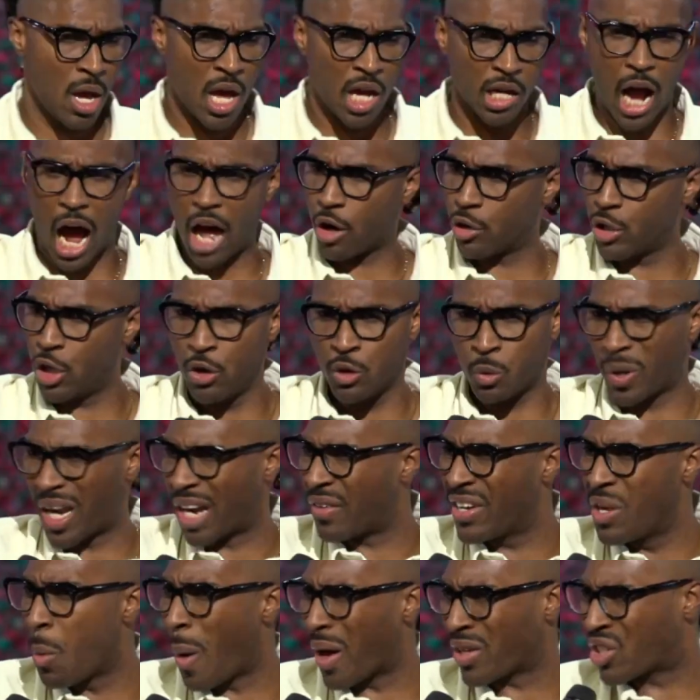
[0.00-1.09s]
God will use whatever
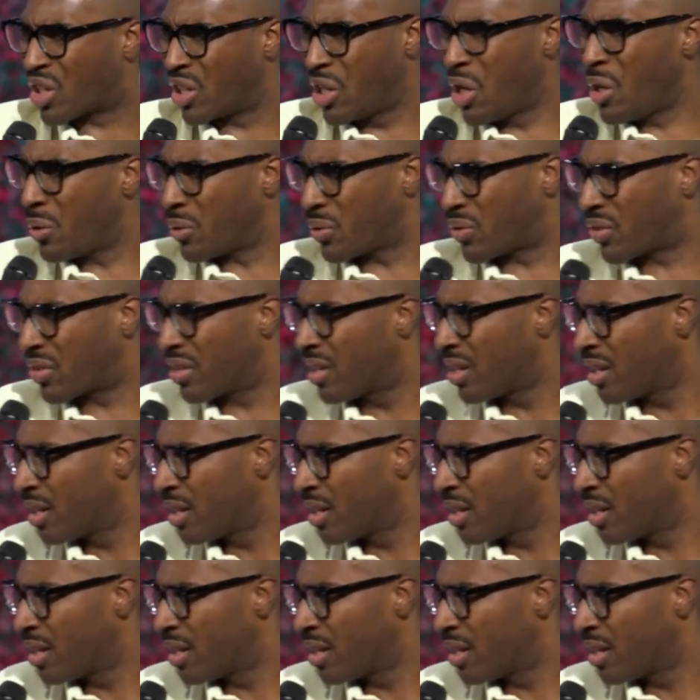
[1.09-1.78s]
he wants to use.